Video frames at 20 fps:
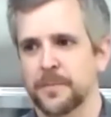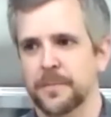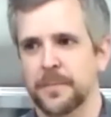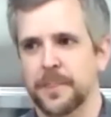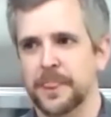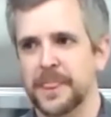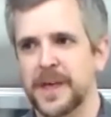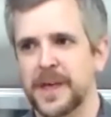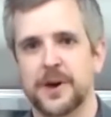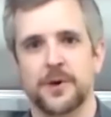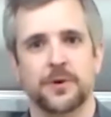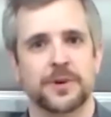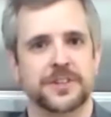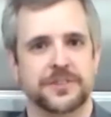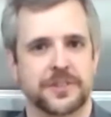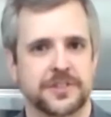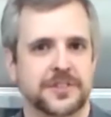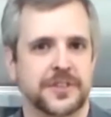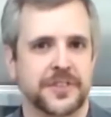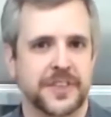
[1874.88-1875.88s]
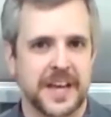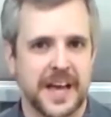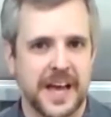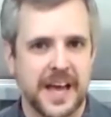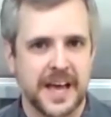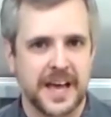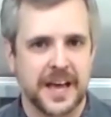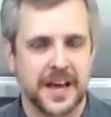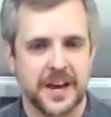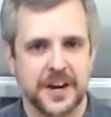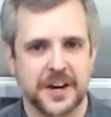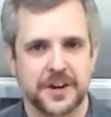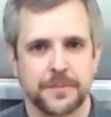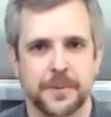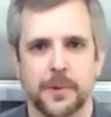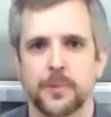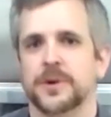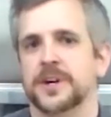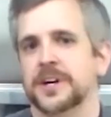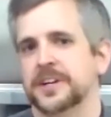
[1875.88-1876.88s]
not only just at the end,
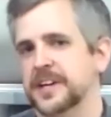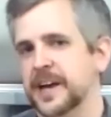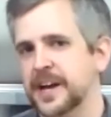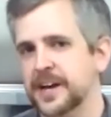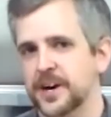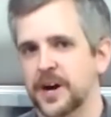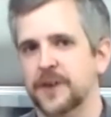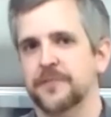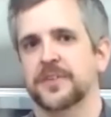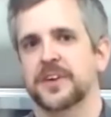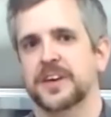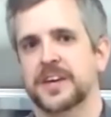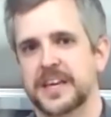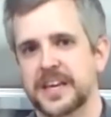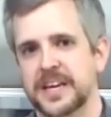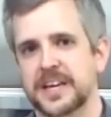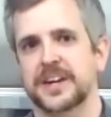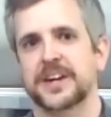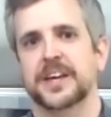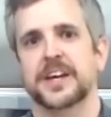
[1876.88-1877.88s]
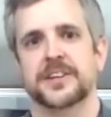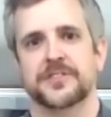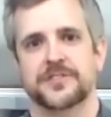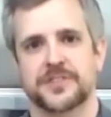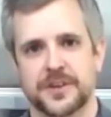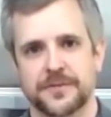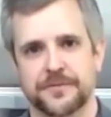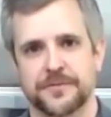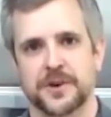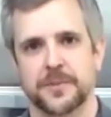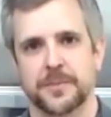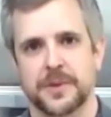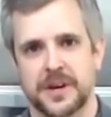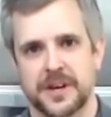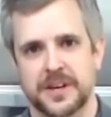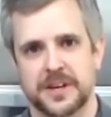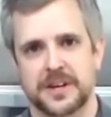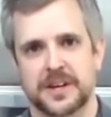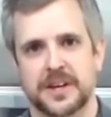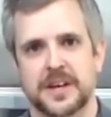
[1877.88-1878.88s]
but we're going to take it off the heat and let it sit for a
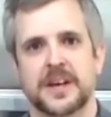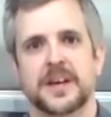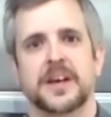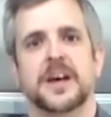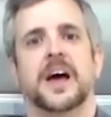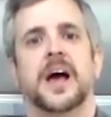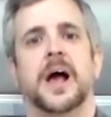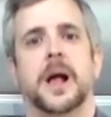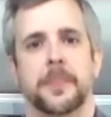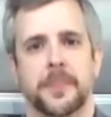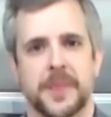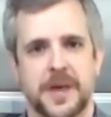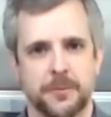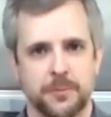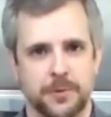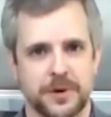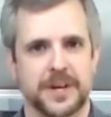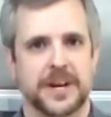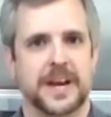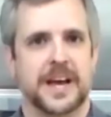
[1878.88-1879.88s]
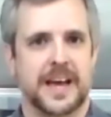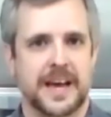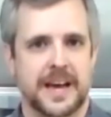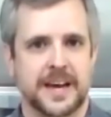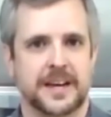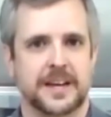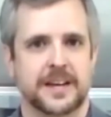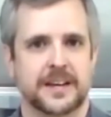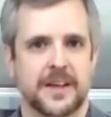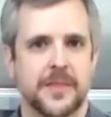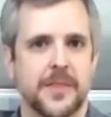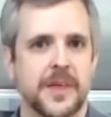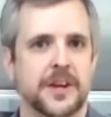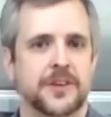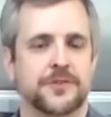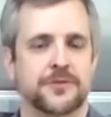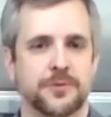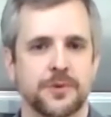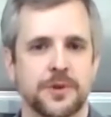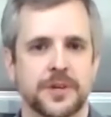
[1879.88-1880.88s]
minute. And then we're going to add it. And then
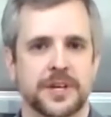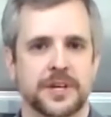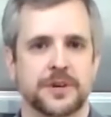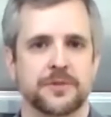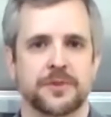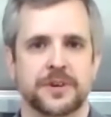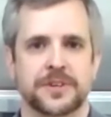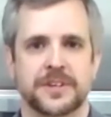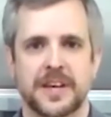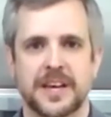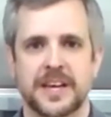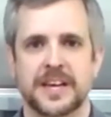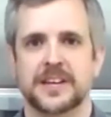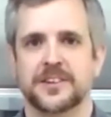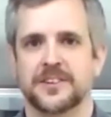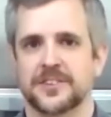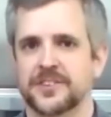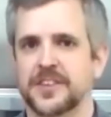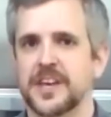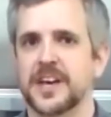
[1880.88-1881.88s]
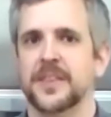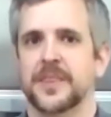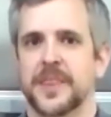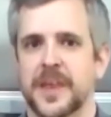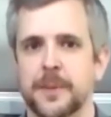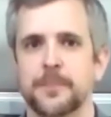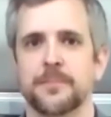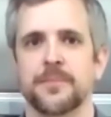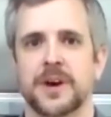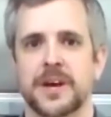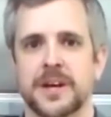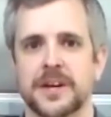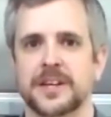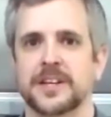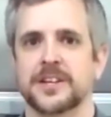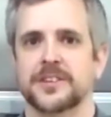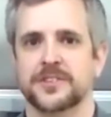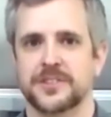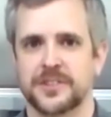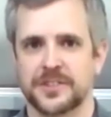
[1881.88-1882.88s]
it's really going to retain just that
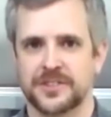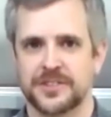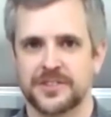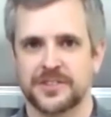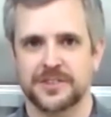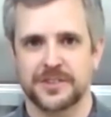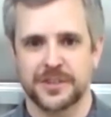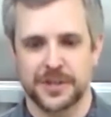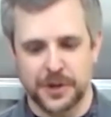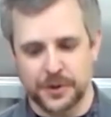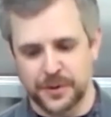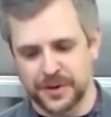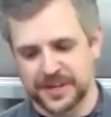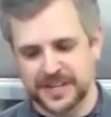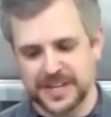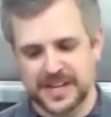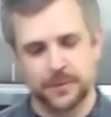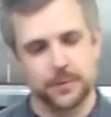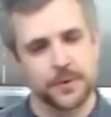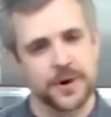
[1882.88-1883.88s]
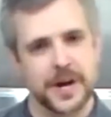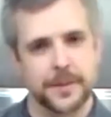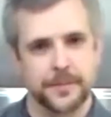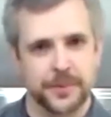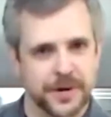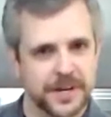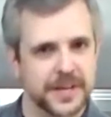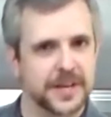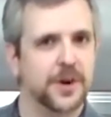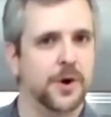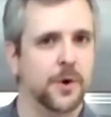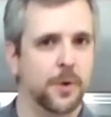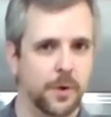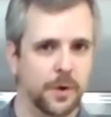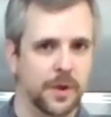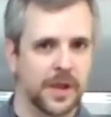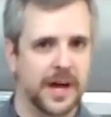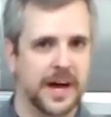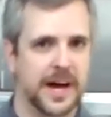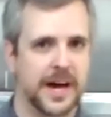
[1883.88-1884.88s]
brightness. It's, again, we're not putting in a
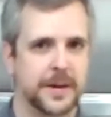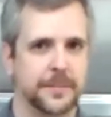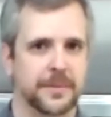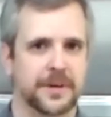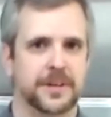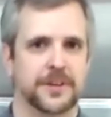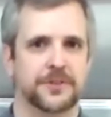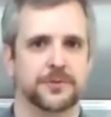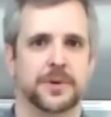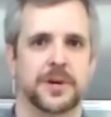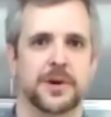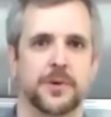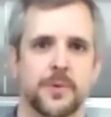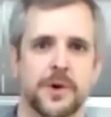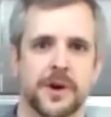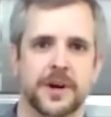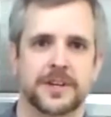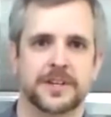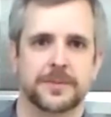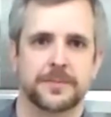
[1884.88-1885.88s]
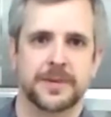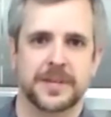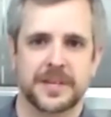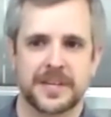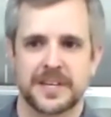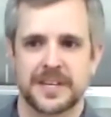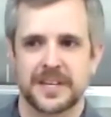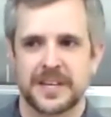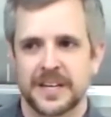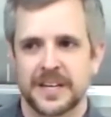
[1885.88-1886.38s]
whole lot because we don't want it to be,